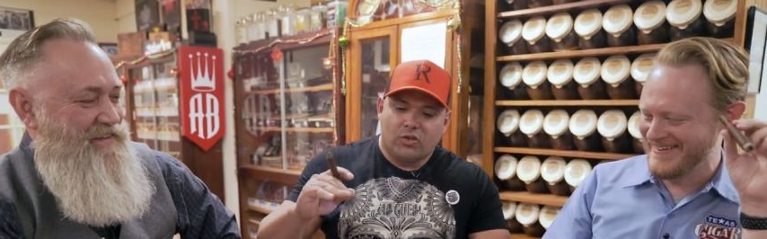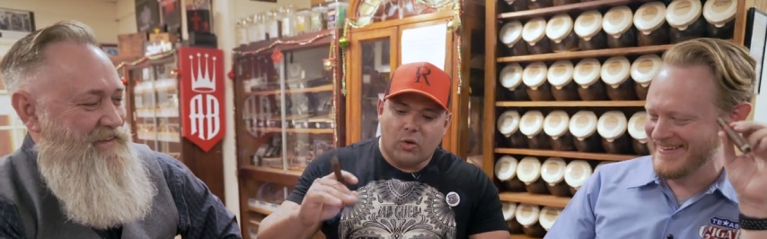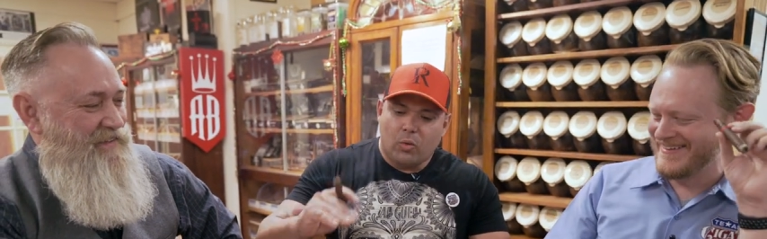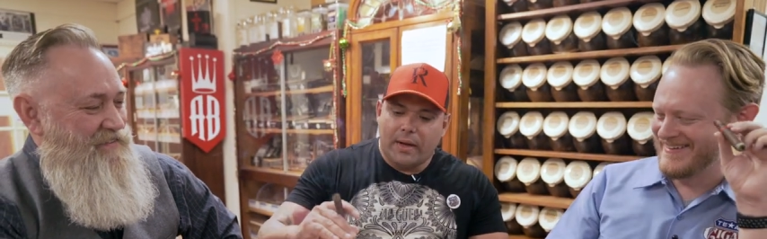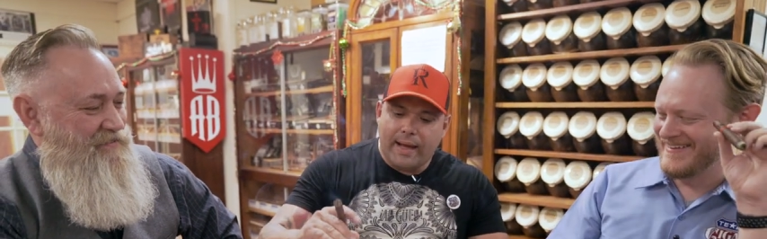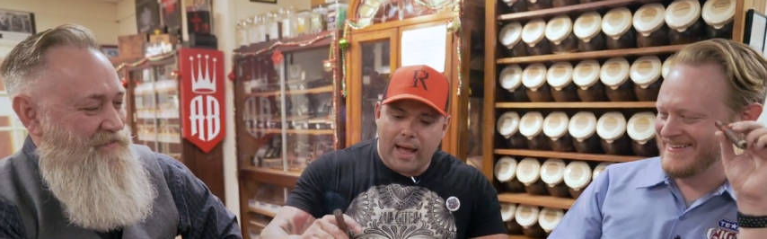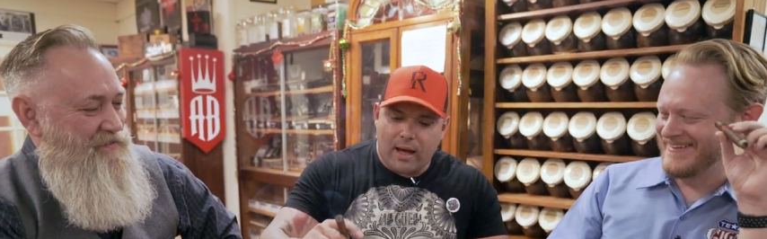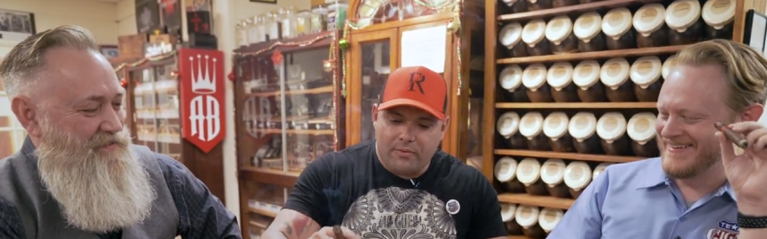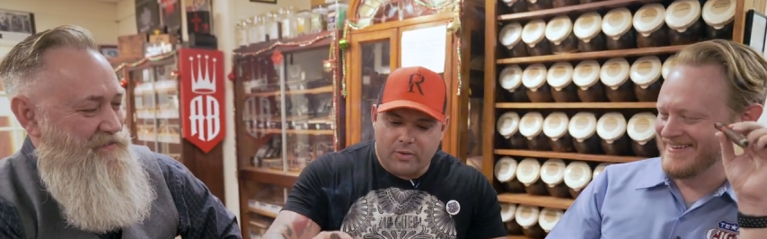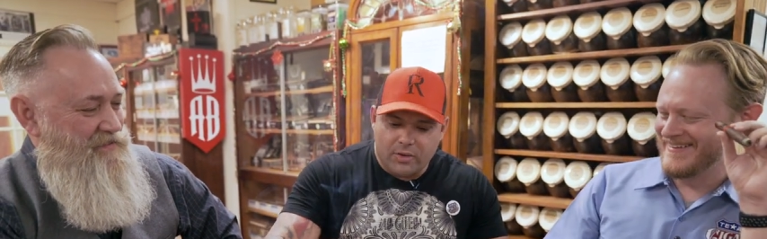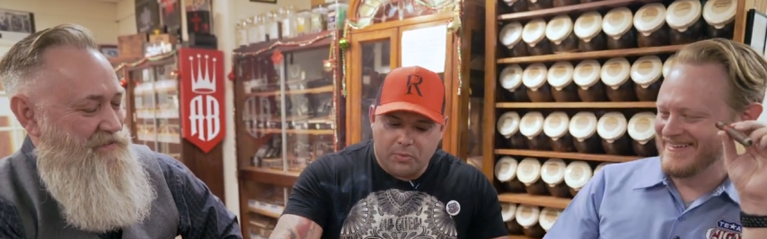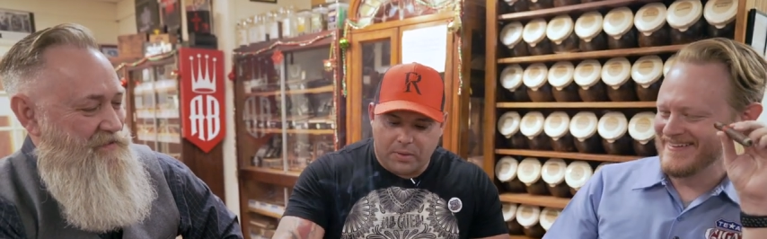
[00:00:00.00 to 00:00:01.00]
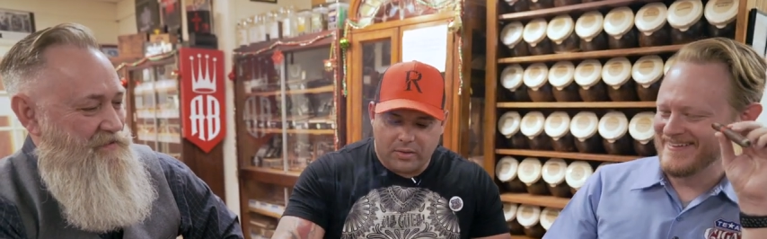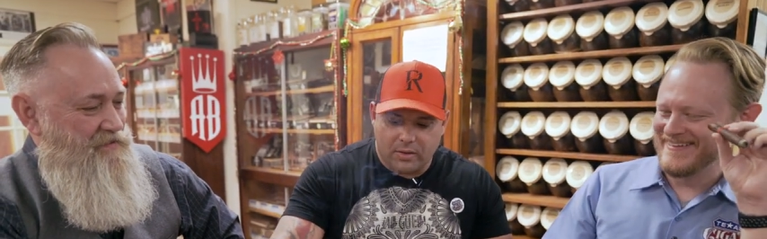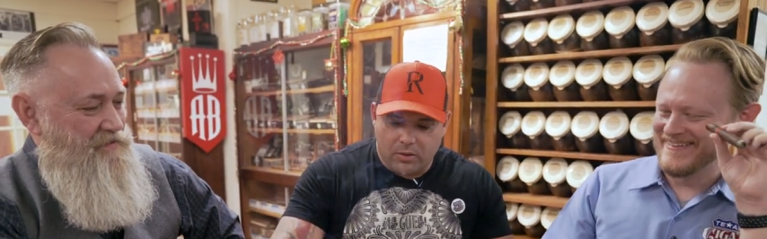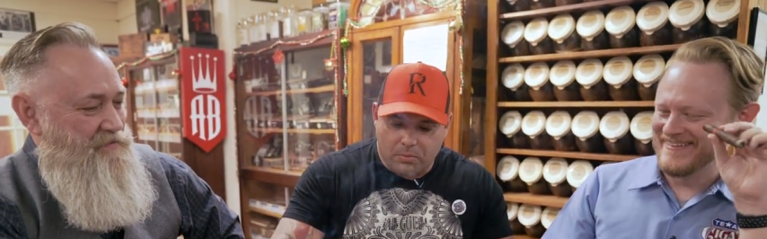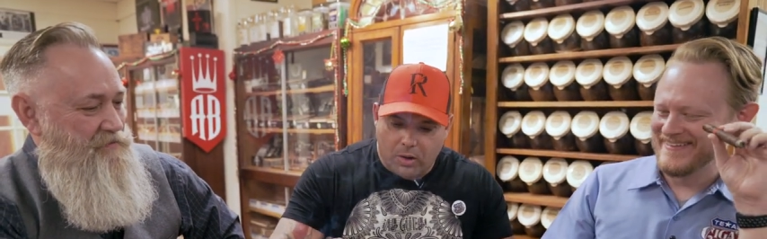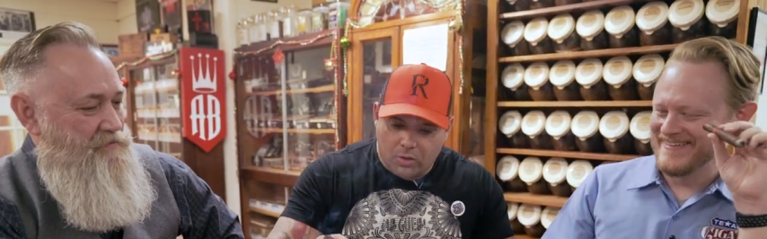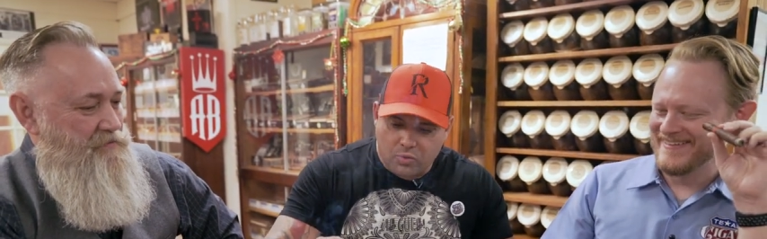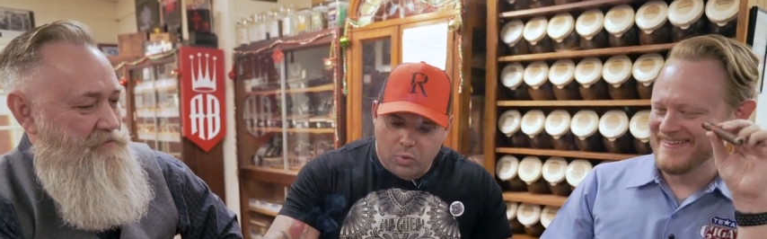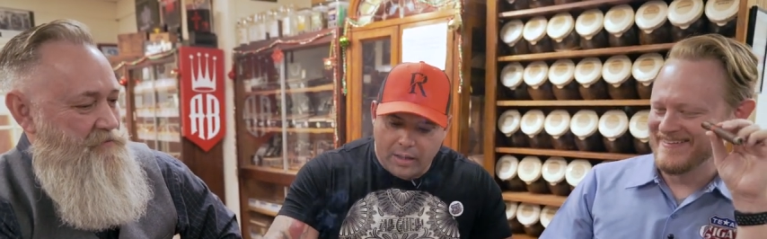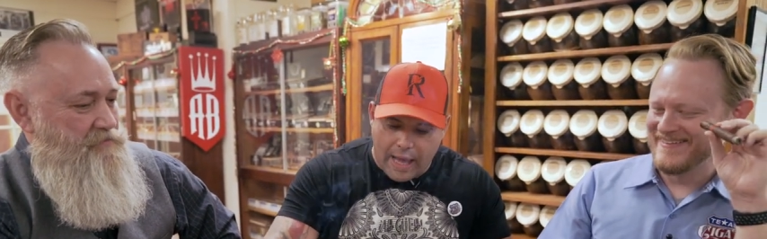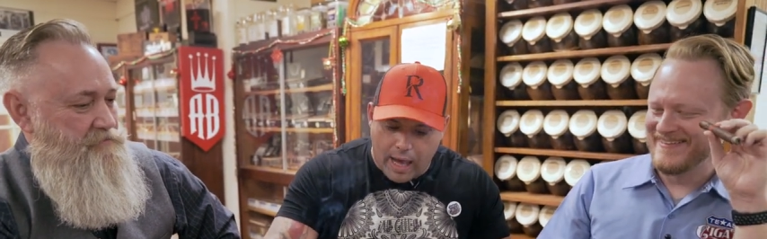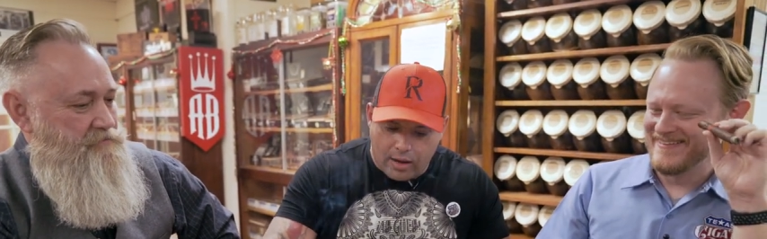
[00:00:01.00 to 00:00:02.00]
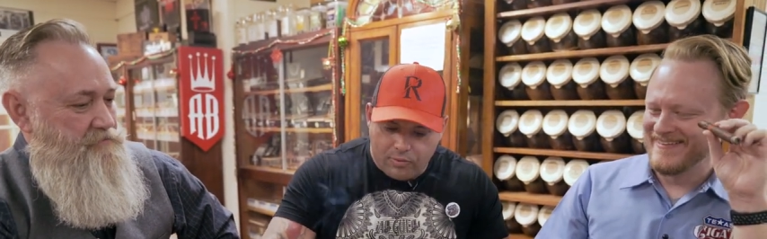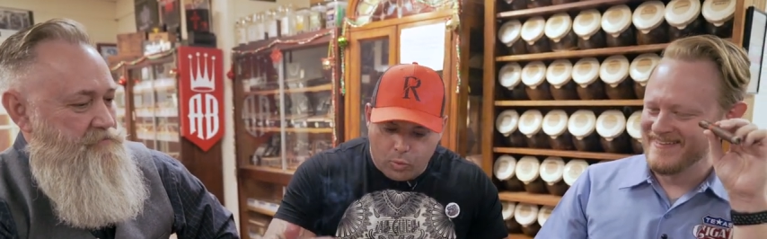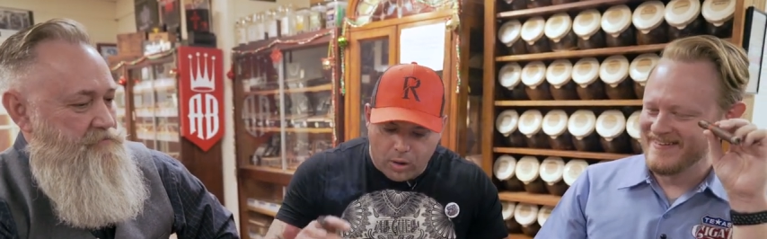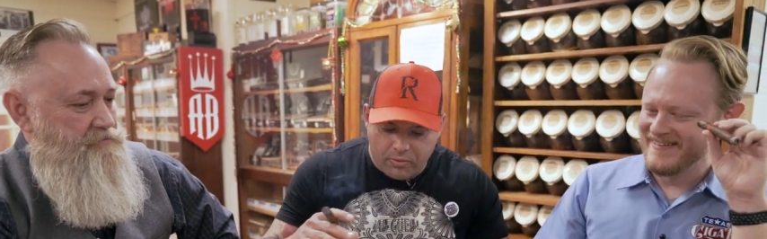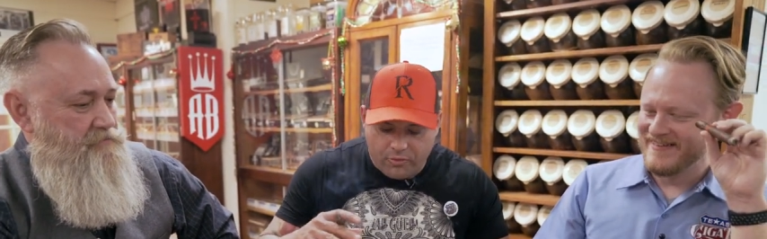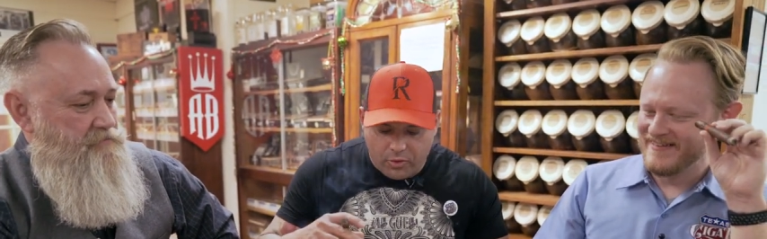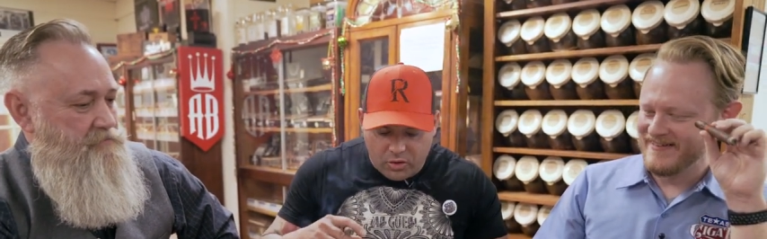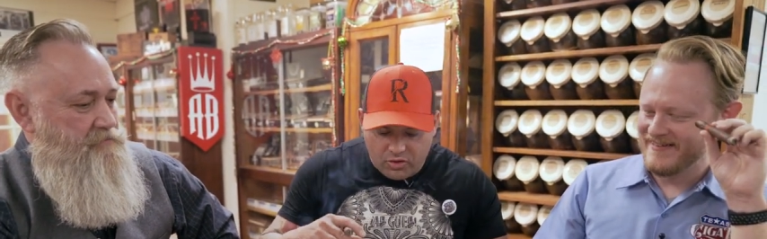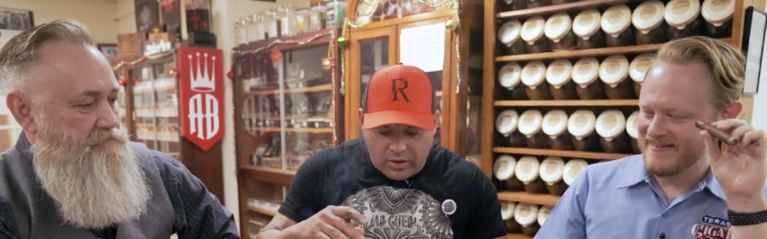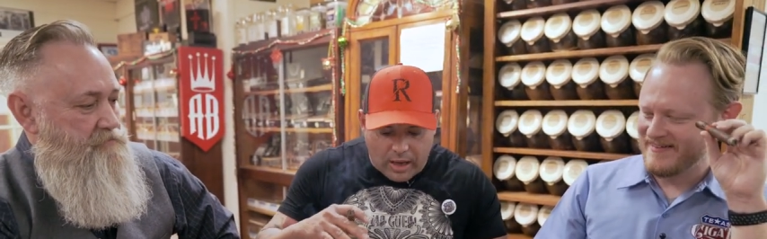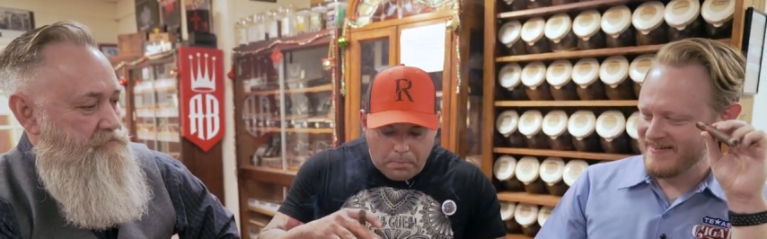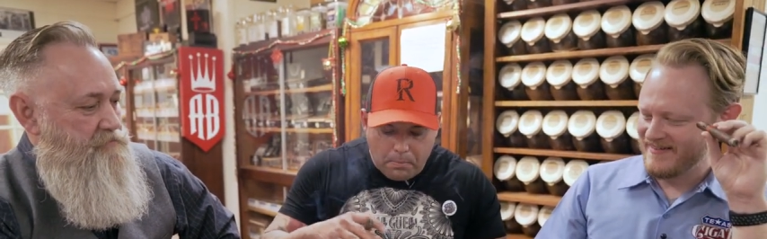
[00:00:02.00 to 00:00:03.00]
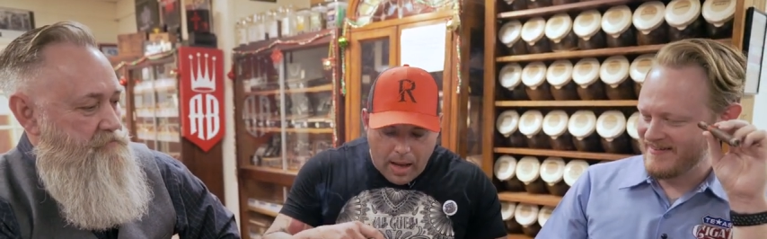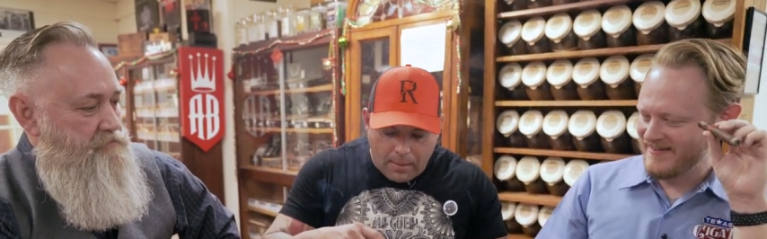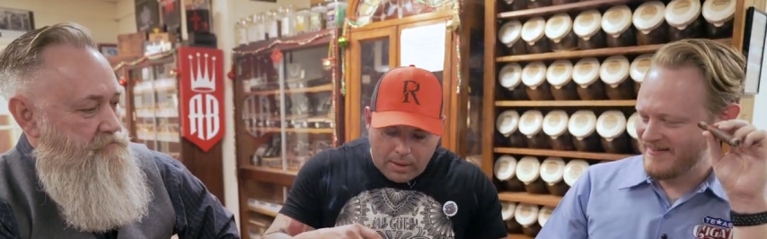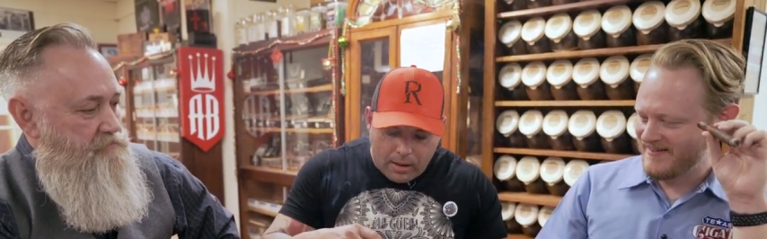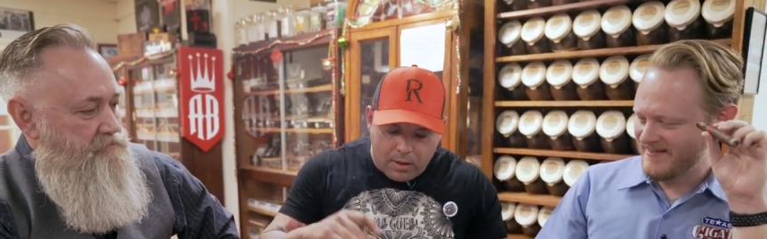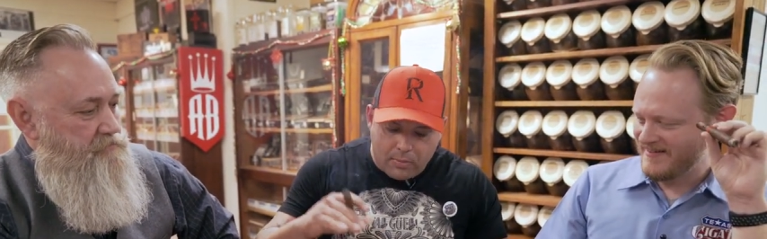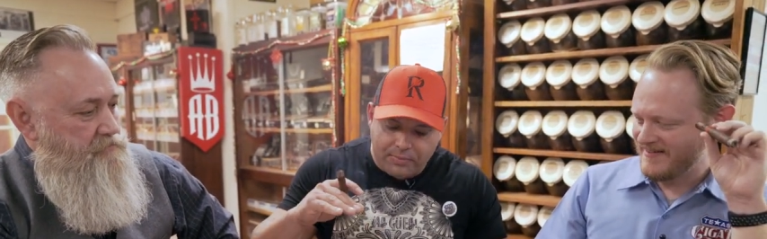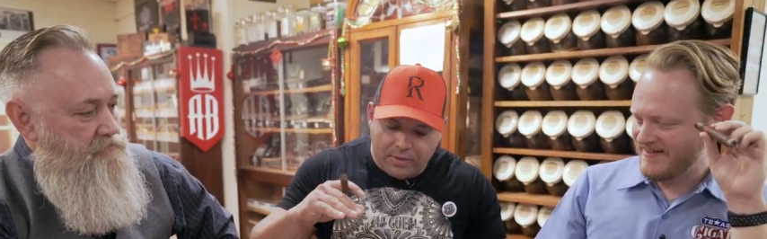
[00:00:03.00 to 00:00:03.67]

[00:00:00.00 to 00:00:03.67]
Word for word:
Speaker 1: so we have on this particular box we have well first I map out